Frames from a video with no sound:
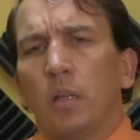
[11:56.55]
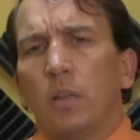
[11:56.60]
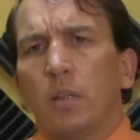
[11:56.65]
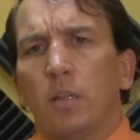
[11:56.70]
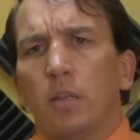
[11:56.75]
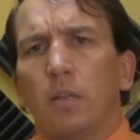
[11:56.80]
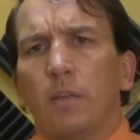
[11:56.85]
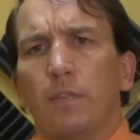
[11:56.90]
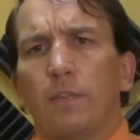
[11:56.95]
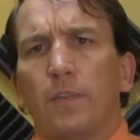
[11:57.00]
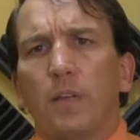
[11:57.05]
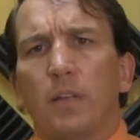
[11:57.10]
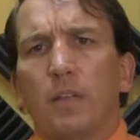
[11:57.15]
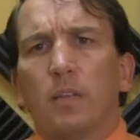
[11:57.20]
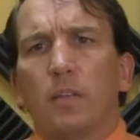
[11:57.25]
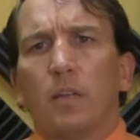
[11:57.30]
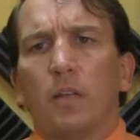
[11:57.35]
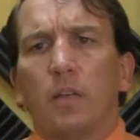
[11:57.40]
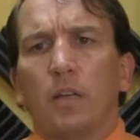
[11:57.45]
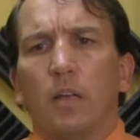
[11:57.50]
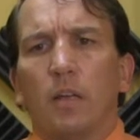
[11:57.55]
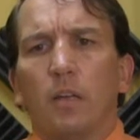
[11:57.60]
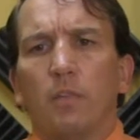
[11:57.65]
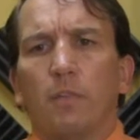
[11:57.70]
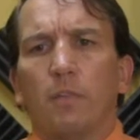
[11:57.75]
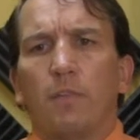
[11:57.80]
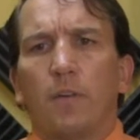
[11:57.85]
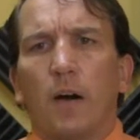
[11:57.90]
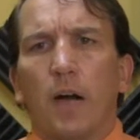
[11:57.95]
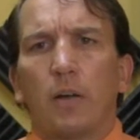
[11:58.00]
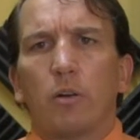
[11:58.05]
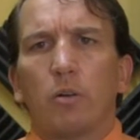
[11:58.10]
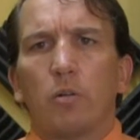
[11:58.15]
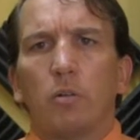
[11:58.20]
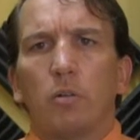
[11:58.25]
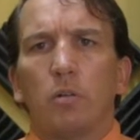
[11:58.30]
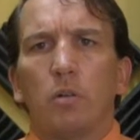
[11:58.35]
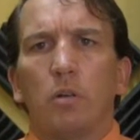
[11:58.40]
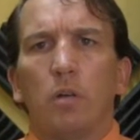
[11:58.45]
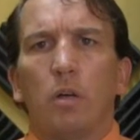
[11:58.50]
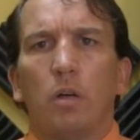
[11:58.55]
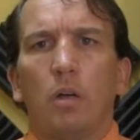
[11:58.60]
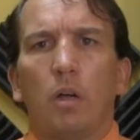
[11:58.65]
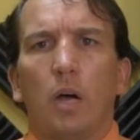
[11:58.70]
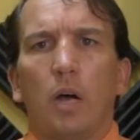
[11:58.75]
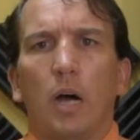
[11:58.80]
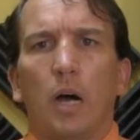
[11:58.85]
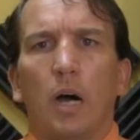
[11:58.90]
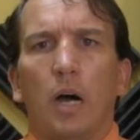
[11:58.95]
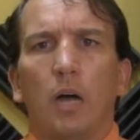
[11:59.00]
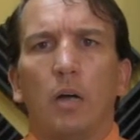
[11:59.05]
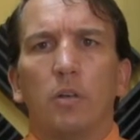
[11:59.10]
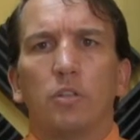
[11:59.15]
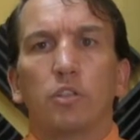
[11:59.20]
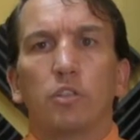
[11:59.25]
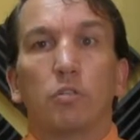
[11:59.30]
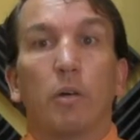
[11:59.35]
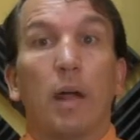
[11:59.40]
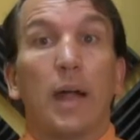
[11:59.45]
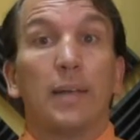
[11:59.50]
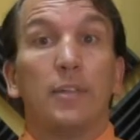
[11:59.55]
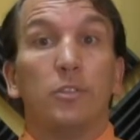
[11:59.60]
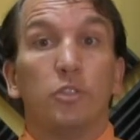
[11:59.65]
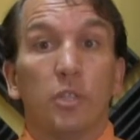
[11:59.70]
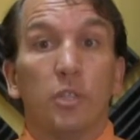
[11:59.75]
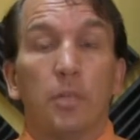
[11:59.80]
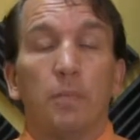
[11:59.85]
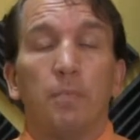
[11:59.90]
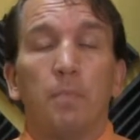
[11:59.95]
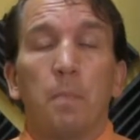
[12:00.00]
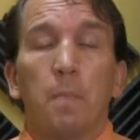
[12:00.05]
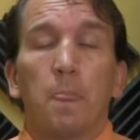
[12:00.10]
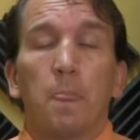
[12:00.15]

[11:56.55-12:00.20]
The fifth and final strategy